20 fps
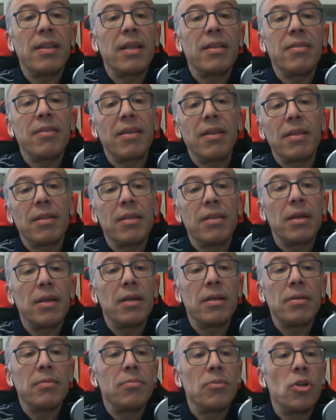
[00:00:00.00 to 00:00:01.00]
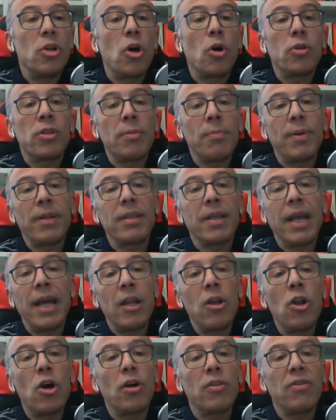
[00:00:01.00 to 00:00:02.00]
that the notepad
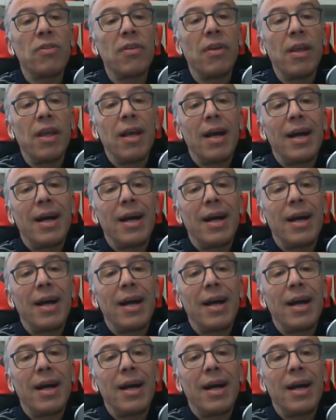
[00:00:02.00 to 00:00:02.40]
cannot